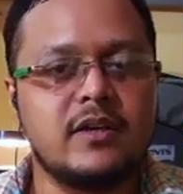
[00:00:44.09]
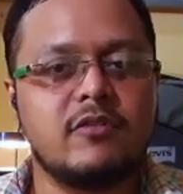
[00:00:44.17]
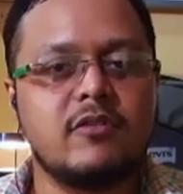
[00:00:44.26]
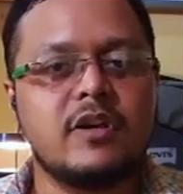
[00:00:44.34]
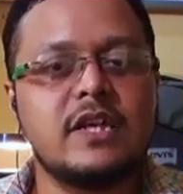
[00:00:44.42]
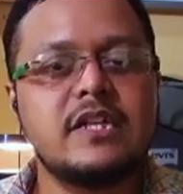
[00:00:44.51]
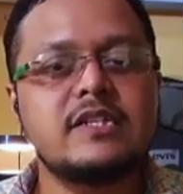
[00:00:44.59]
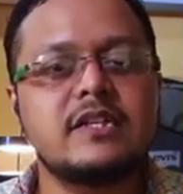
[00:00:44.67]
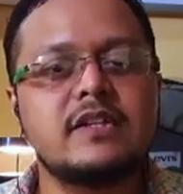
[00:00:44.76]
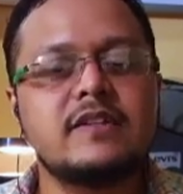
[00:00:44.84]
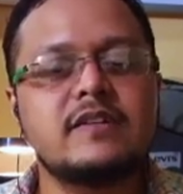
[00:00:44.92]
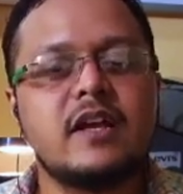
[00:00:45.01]
For
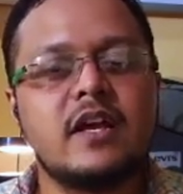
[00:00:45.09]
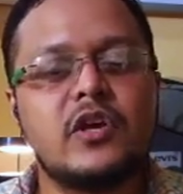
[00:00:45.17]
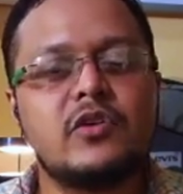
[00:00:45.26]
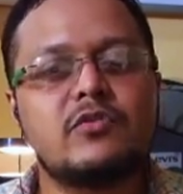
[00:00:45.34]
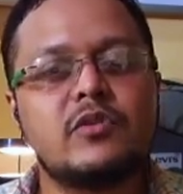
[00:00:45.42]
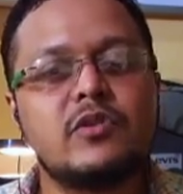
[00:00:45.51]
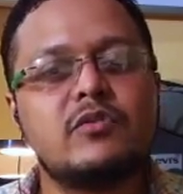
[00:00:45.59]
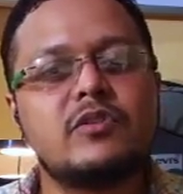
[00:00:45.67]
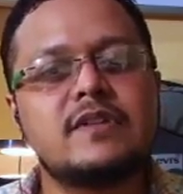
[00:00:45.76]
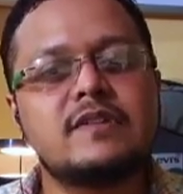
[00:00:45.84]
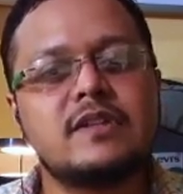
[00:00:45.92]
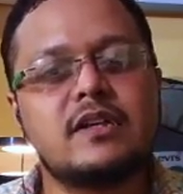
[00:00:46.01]
instance, if you will
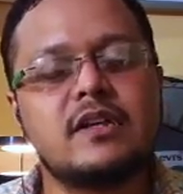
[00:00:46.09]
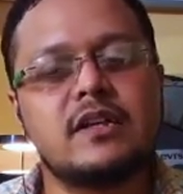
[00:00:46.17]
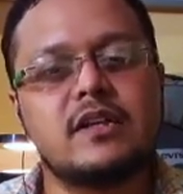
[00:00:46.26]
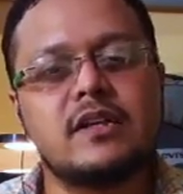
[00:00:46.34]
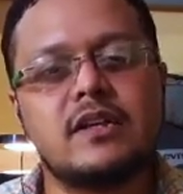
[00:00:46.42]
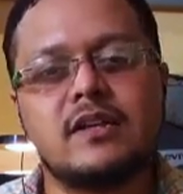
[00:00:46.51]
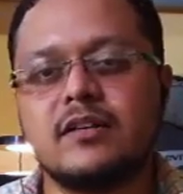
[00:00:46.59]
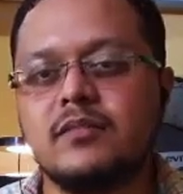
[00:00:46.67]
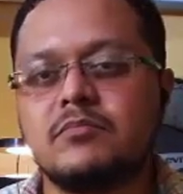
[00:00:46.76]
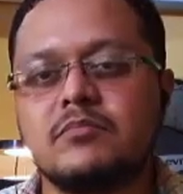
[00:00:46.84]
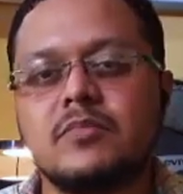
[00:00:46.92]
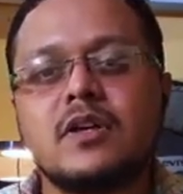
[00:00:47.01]
visit a
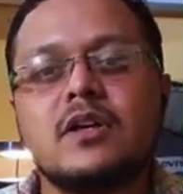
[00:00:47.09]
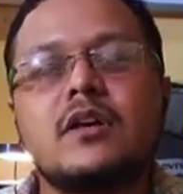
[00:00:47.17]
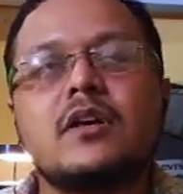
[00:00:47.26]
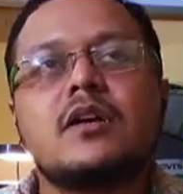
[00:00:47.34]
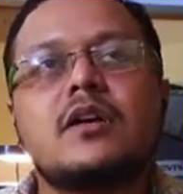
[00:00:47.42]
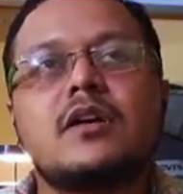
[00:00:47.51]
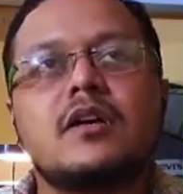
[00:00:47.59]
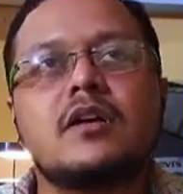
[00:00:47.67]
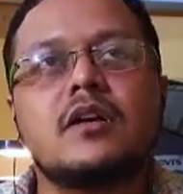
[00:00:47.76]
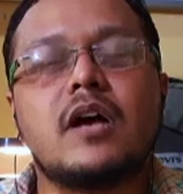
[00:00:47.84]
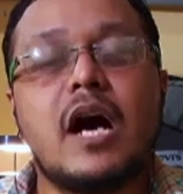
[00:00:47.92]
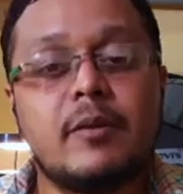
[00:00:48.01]

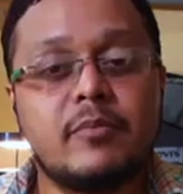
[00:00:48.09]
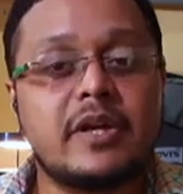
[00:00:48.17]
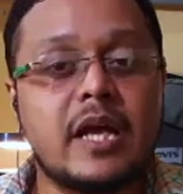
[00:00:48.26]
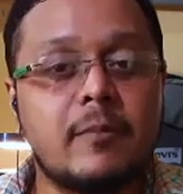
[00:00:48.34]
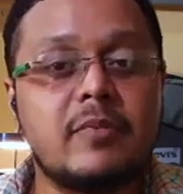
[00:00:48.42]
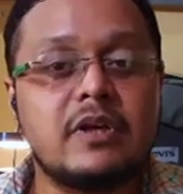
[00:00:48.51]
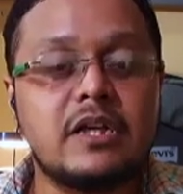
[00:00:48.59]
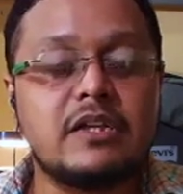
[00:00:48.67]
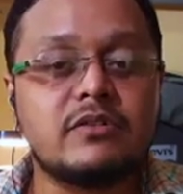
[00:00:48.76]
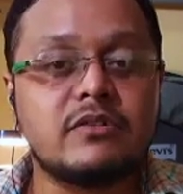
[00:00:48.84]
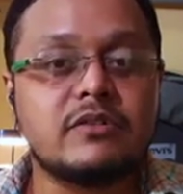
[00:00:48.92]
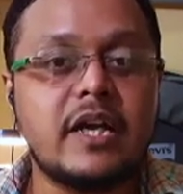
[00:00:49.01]
hyper capitalist
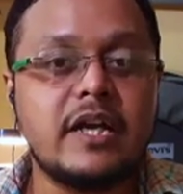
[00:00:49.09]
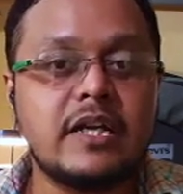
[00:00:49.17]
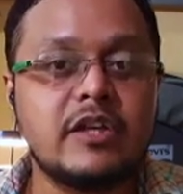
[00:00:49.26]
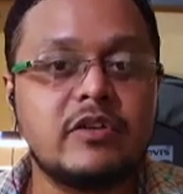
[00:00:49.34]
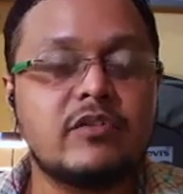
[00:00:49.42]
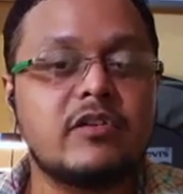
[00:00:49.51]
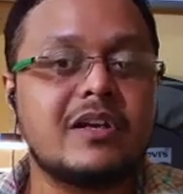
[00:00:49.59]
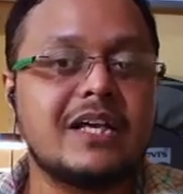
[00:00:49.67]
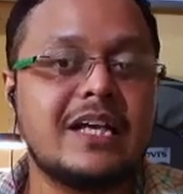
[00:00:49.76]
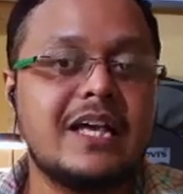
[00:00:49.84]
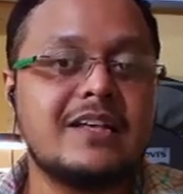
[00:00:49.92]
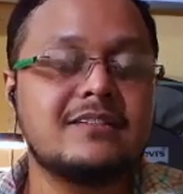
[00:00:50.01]
society, you will
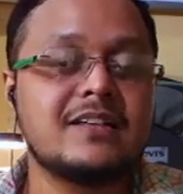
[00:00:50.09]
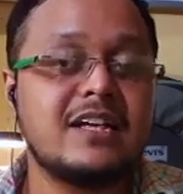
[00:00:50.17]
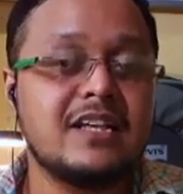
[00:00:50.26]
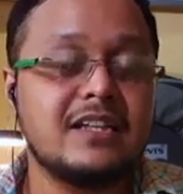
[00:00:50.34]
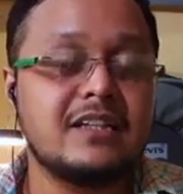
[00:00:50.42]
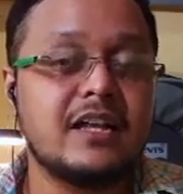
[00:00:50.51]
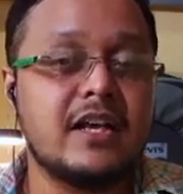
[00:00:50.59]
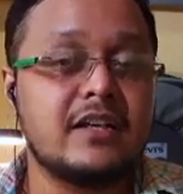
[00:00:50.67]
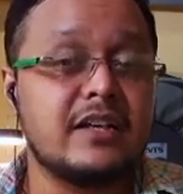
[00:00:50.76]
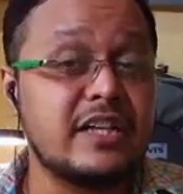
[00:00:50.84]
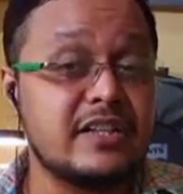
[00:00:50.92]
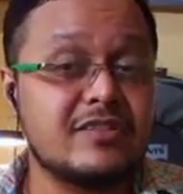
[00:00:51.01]
realize that
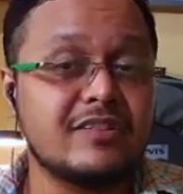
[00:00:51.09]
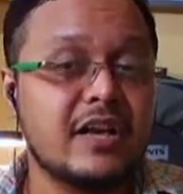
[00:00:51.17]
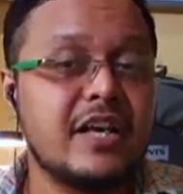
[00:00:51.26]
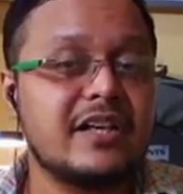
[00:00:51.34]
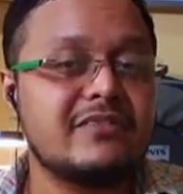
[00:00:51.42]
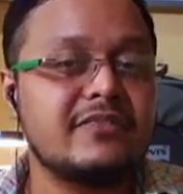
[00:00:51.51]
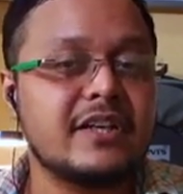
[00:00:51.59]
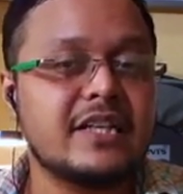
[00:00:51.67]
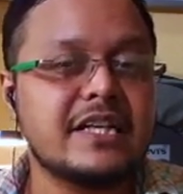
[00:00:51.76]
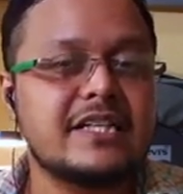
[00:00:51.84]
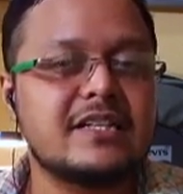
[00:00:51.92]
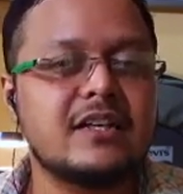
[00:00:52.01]
instant
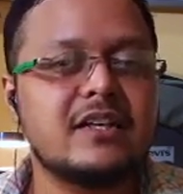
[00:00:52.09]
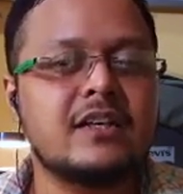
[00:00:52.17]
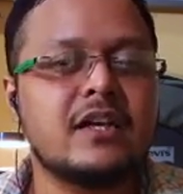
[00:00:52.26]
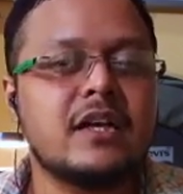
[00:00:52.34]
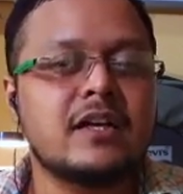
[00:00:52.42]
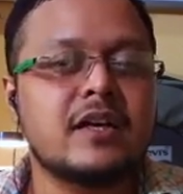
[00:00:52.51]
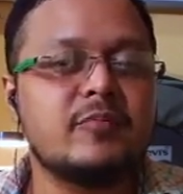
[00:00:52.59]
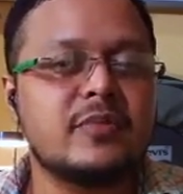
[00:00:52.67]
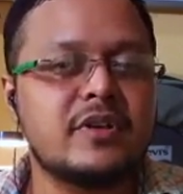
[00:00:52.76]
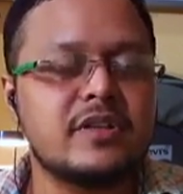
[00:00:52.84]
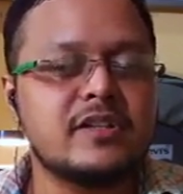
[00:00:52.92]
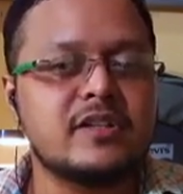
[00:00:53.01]
gratification,
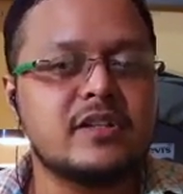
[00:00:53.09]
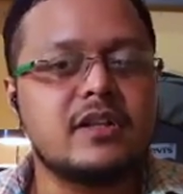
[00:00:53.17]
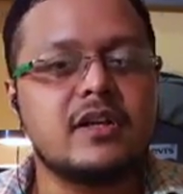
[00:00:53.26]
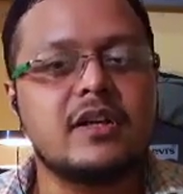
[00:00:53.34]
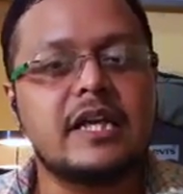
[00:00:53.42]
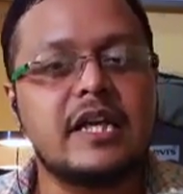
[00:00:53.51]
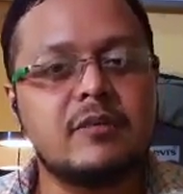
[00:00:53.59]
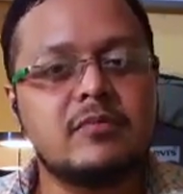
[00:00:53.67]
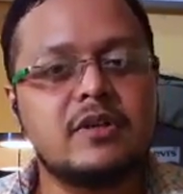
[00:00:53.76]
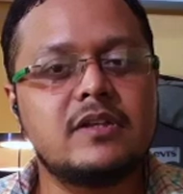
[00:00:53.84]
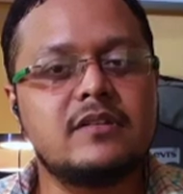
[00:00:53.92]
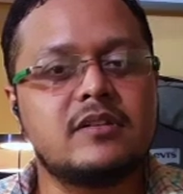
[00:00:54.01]
competition,
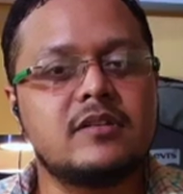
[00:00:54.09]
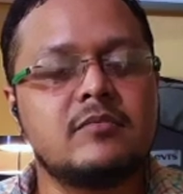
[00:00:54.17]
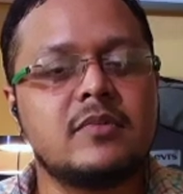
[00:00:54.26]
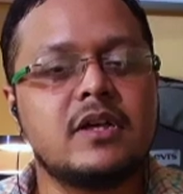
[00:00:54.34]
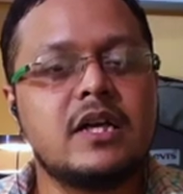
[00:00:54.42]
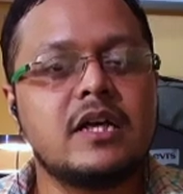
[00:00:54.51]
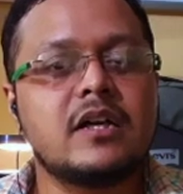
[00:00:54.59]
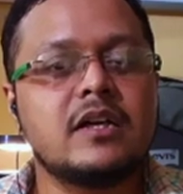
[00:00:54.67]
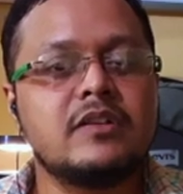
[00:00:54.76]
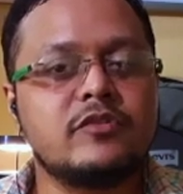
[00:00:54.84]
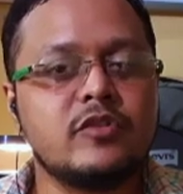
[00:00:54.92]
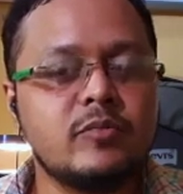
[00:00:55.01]
ableism,
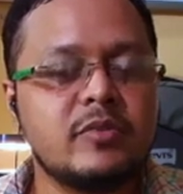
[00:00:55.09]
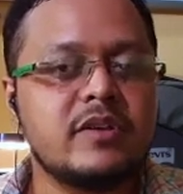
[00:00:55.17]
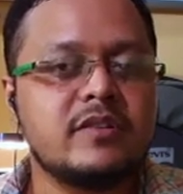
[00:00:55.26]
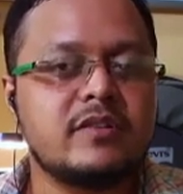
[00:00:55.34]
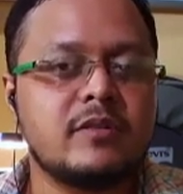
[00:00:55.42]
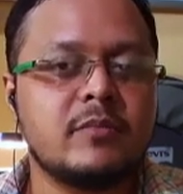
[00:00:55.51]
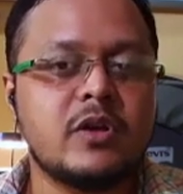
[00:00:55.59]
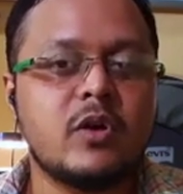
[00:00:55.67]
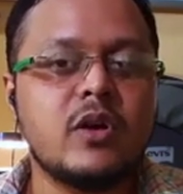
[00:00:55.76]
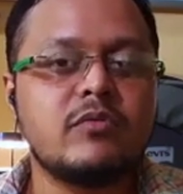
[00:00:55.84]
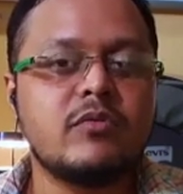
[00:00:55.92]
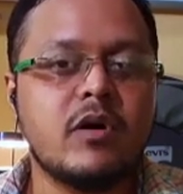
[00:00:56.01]
consumerism, and all
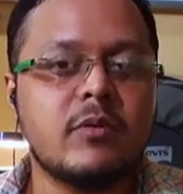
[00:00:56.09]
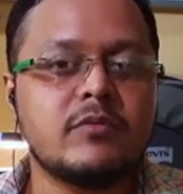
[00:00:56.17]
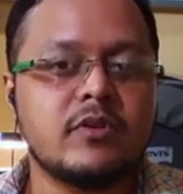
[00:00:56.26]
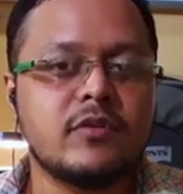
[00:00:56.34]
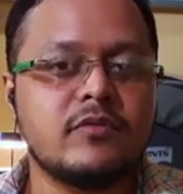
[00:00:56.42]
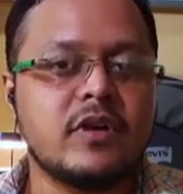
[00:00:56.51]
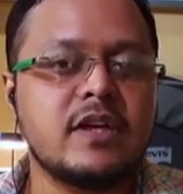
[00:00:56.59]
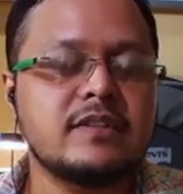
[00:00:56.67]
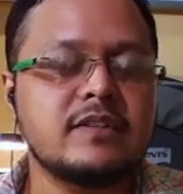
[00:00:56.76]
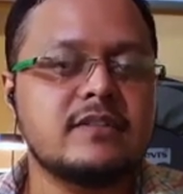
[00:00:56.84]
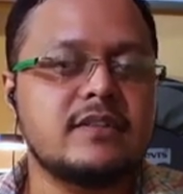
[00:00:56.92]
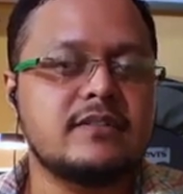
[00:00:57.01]
forms of
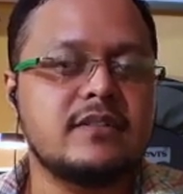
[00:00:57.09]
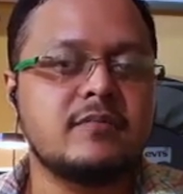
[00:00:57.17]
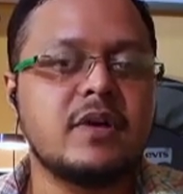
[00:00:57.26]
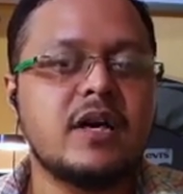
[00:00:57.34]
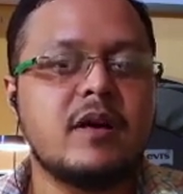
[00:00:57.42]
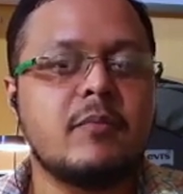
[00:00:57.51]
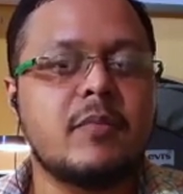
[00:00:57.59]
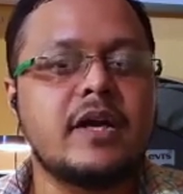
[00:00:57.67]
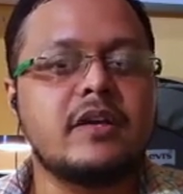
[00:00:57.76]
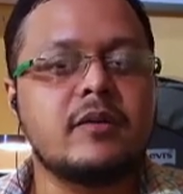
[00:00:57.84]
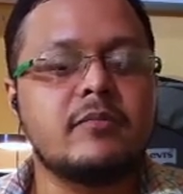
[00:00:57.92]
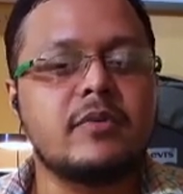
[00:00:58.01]
narcissism might
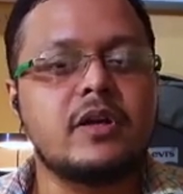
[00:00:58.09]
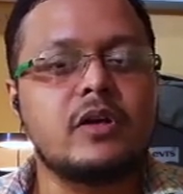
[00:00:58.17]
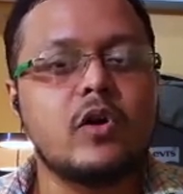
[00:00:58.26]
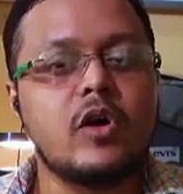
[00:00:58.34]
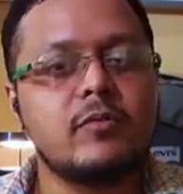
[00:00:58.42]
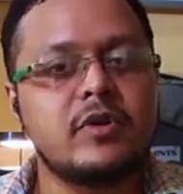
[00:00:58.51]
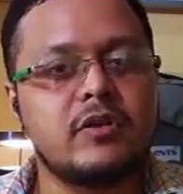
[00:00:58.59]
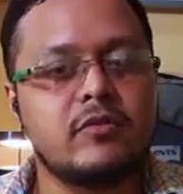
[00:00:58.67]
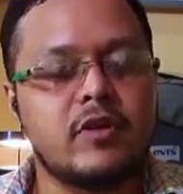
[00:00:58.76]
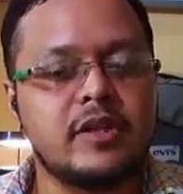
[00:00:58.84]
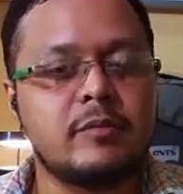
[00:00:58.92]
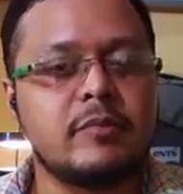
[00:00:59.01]
appear normal for
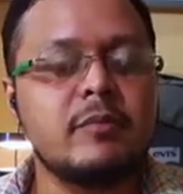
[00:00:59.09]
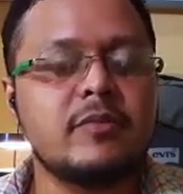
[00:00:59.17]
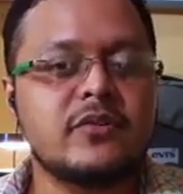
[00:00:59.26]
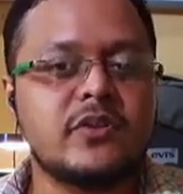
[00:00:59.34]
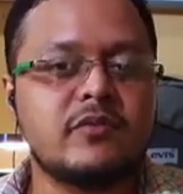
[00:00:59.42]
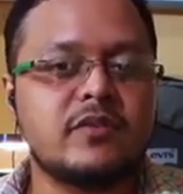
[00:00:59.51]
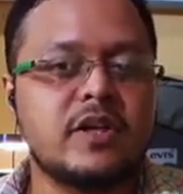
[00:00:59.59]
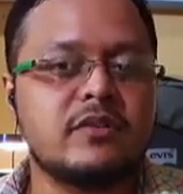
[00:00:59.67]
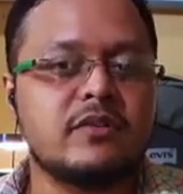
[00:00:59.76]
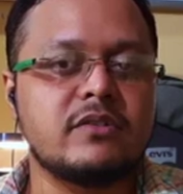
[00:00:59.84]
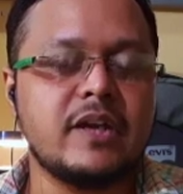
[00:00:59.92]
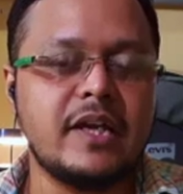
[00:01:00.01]
the members of that
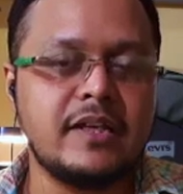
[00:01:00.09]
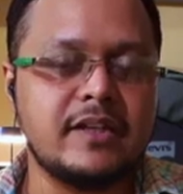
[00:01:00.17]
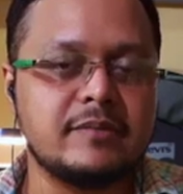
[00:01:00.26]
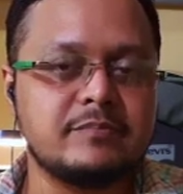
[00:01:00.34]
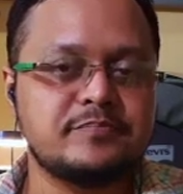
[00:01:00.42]
society,